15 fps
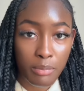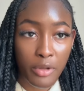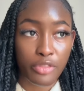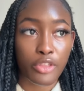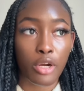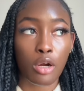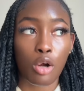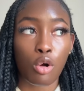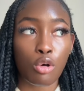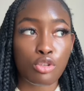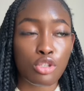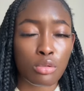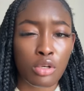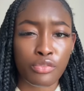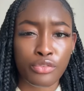but there are
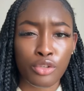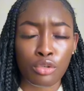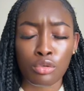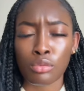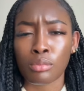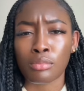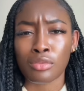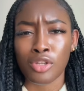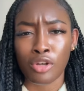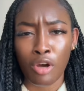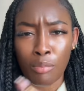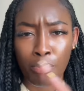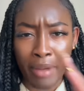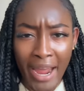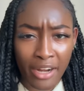also a few, you know,
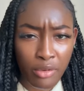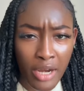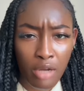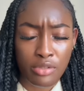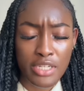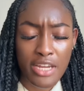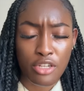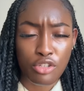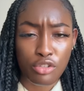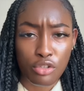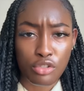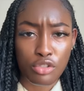background dancers.